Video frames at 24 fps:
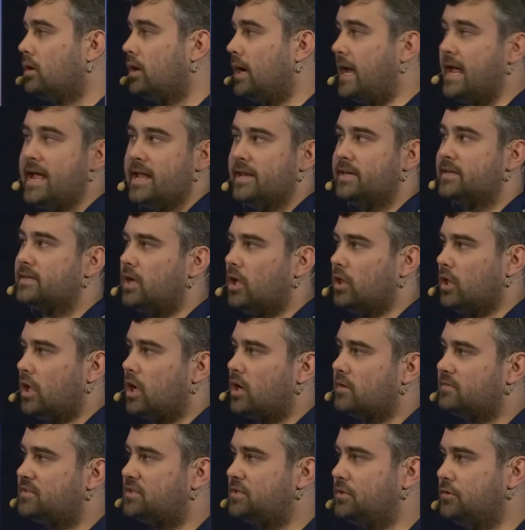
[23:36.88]
And a
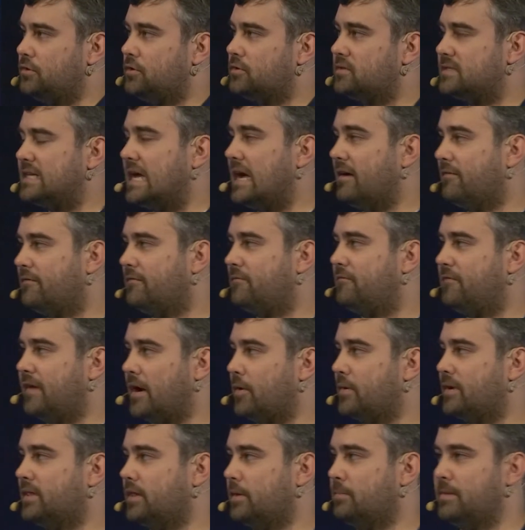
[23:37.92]
lot of studios have
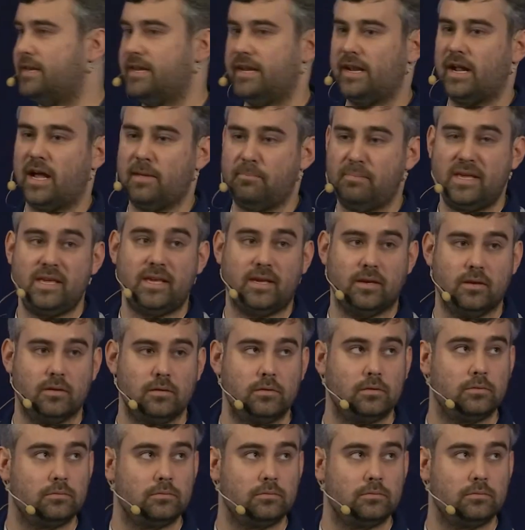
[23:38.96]
very limited IP.